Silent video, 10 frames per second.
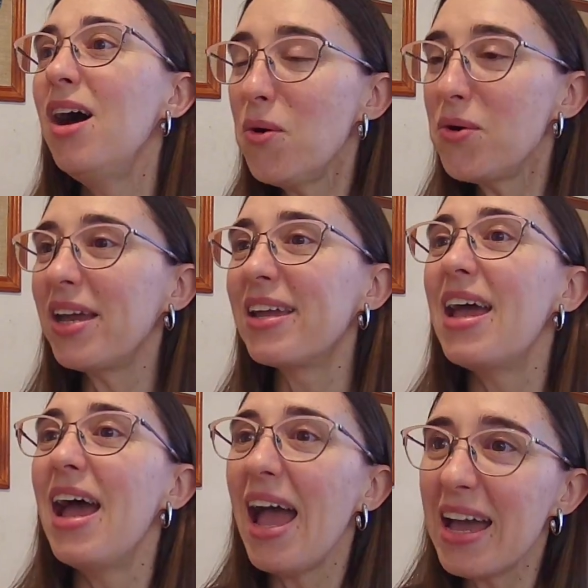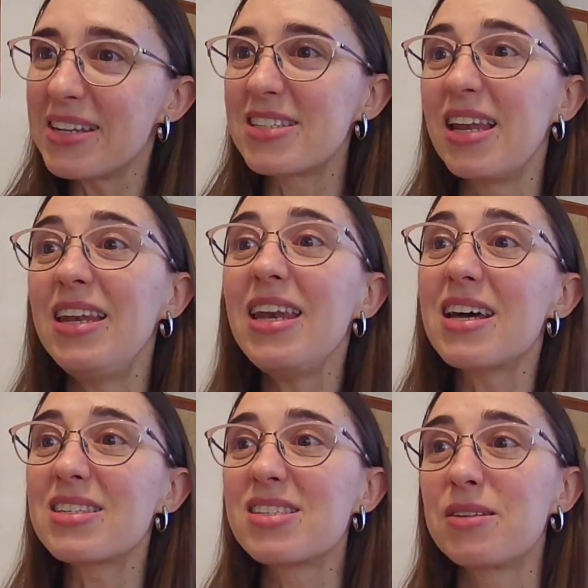Okay, and
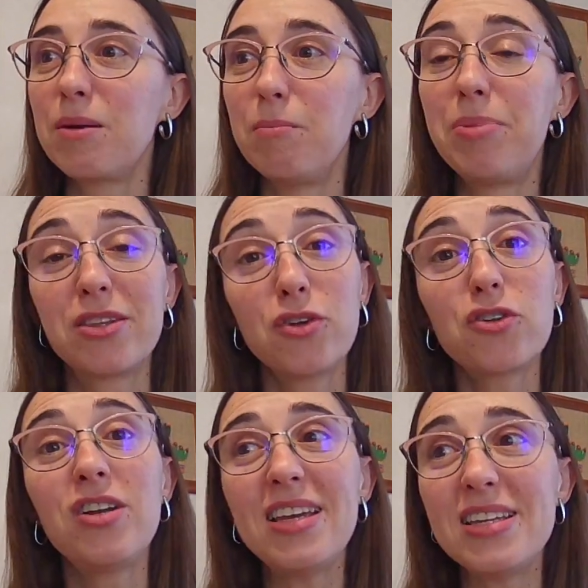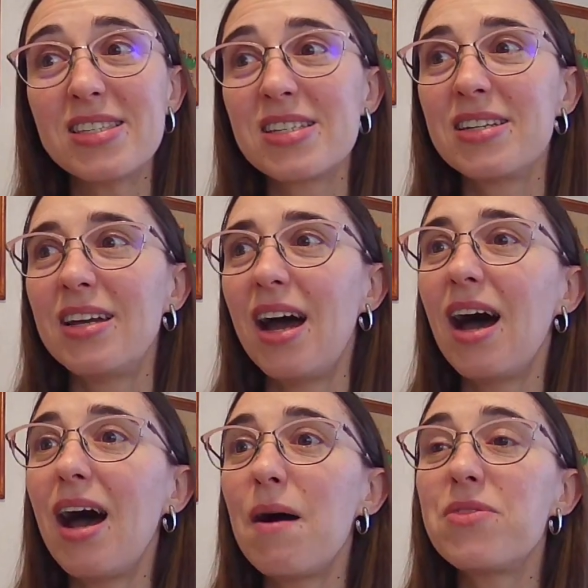last but not least,
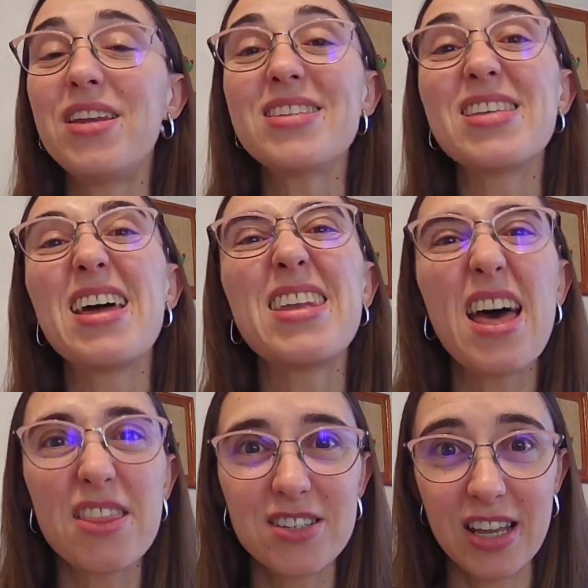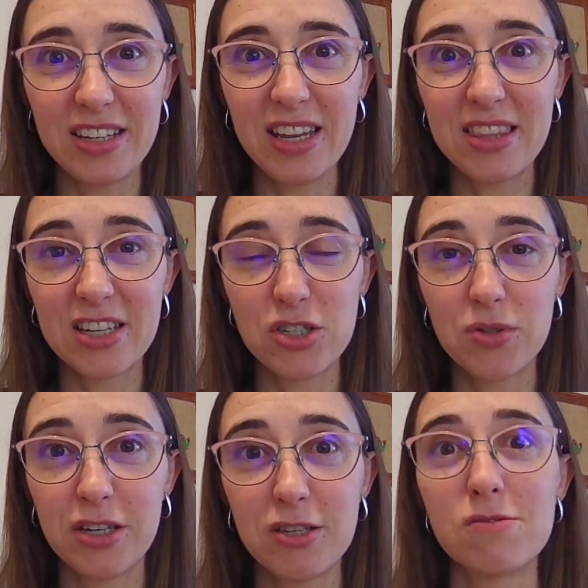there is another technique that you
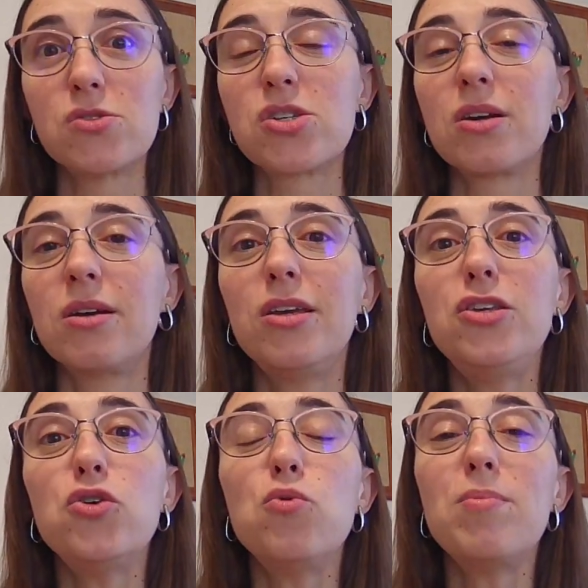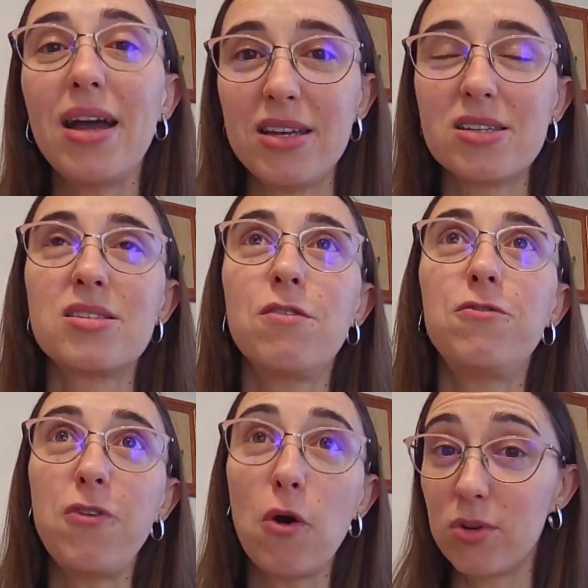can use. You might
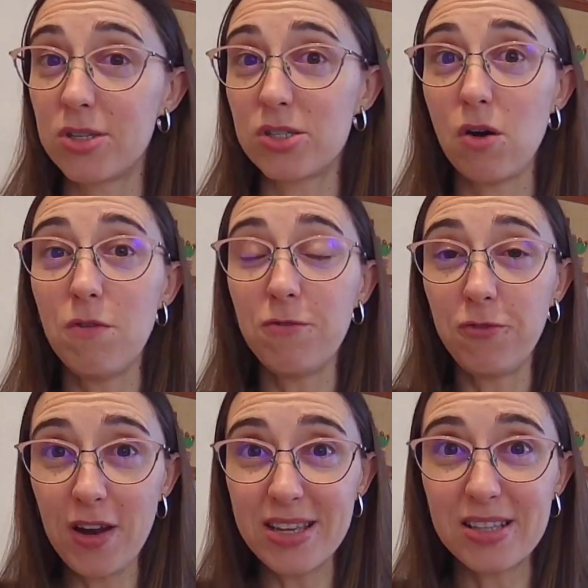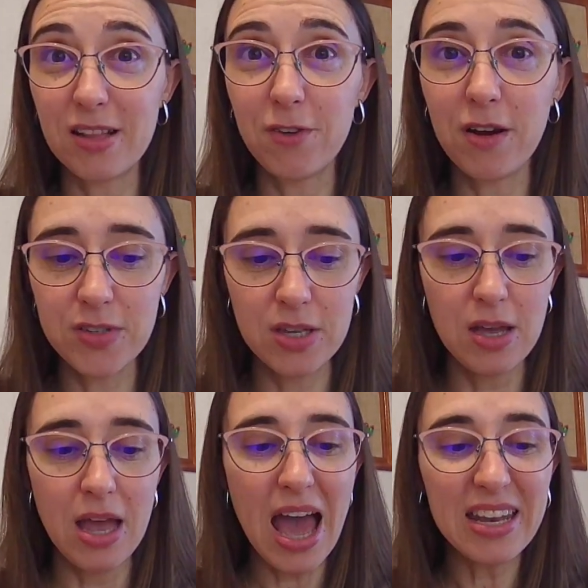focus on phrasal verbs
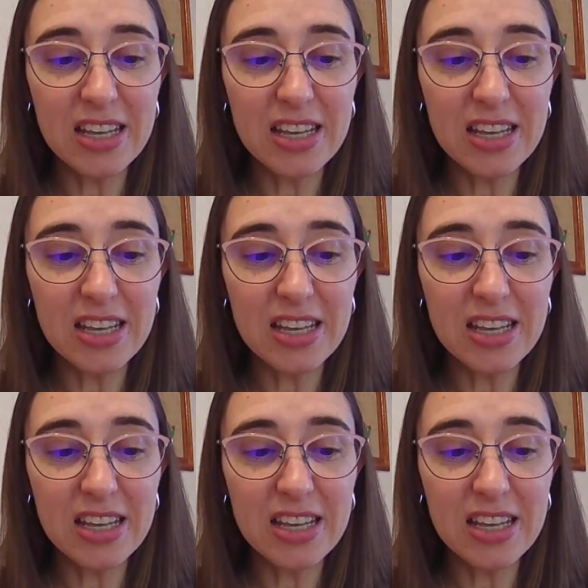and